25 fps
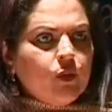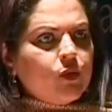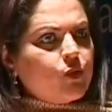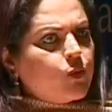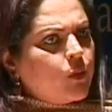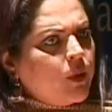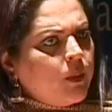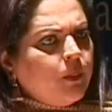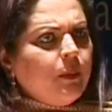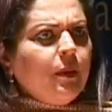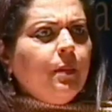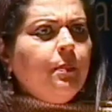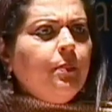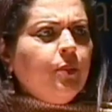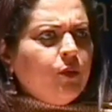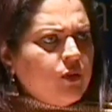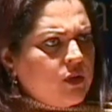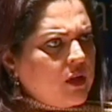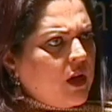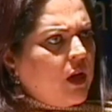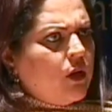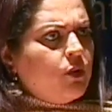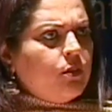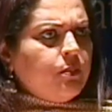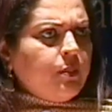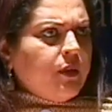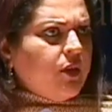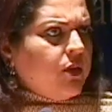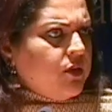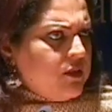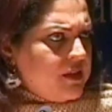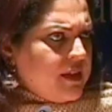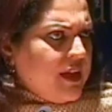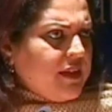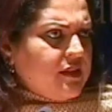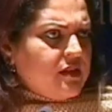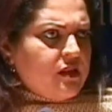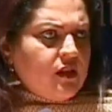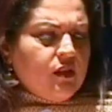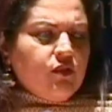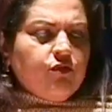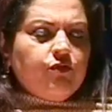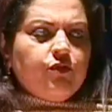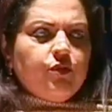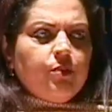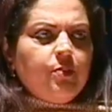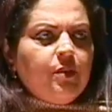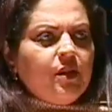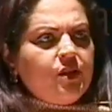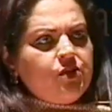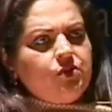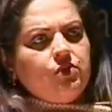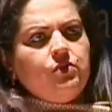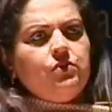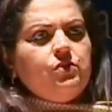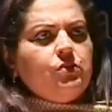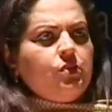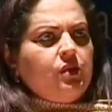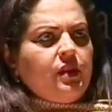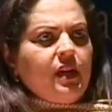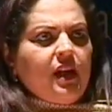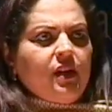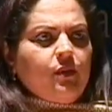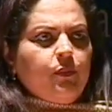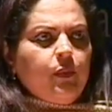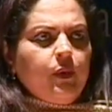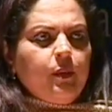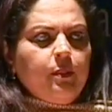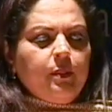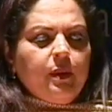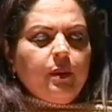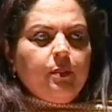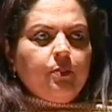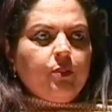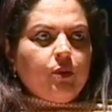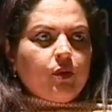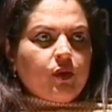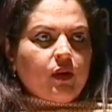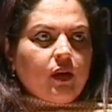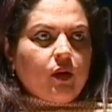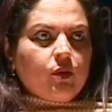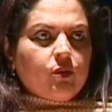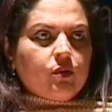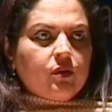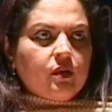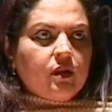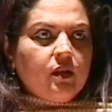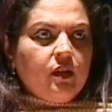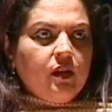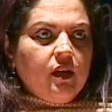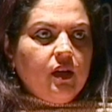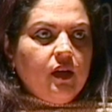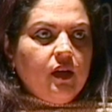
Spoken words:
which will be put out because that's information, so that will be put out.